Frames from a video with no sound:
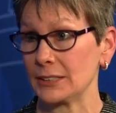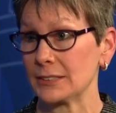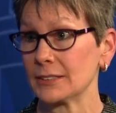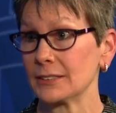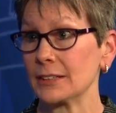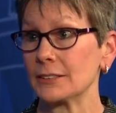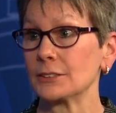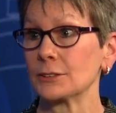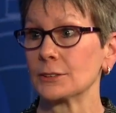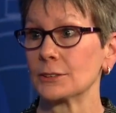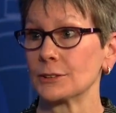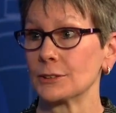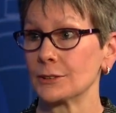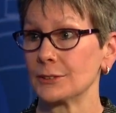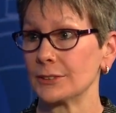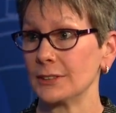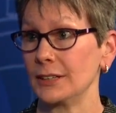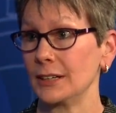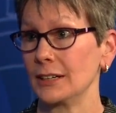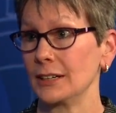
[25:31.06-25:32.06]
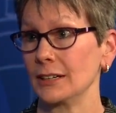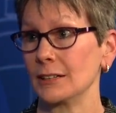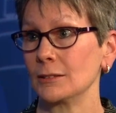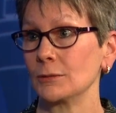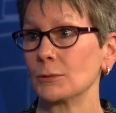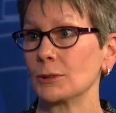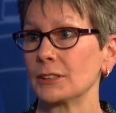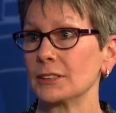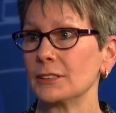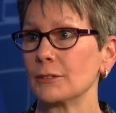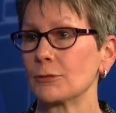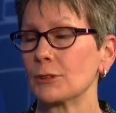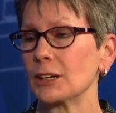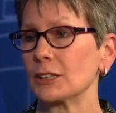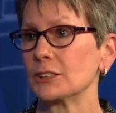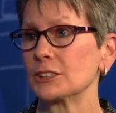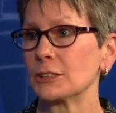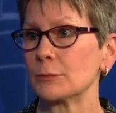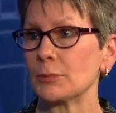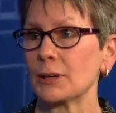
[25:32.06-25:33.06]
centers and with
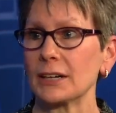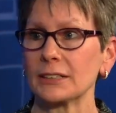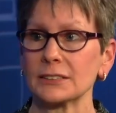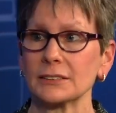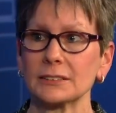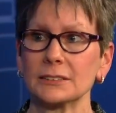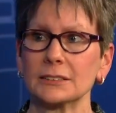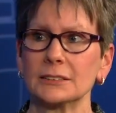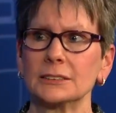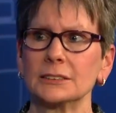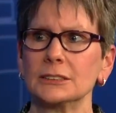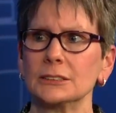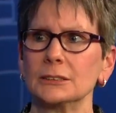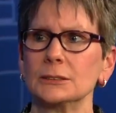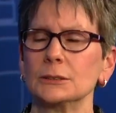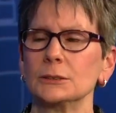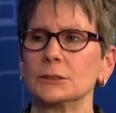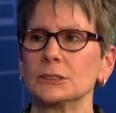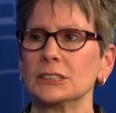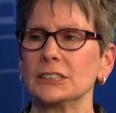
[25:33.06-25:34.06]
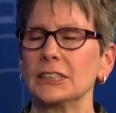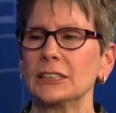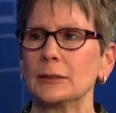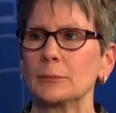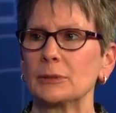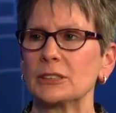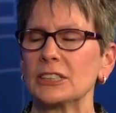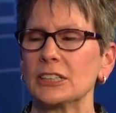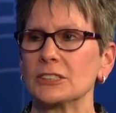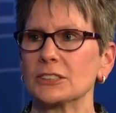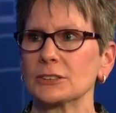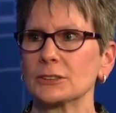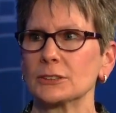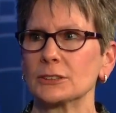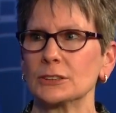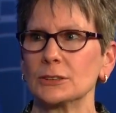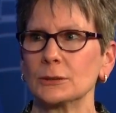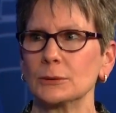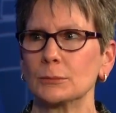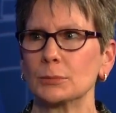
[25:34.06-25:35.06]
nephrology practices, do you see any potential
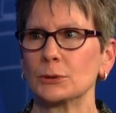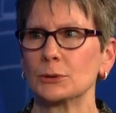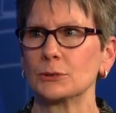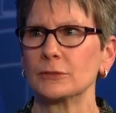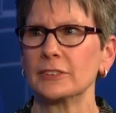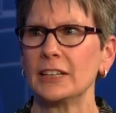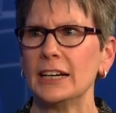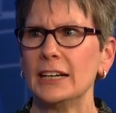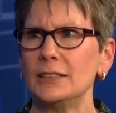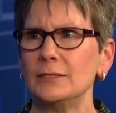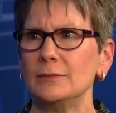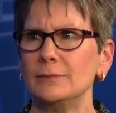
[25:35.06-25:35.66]
to improve that?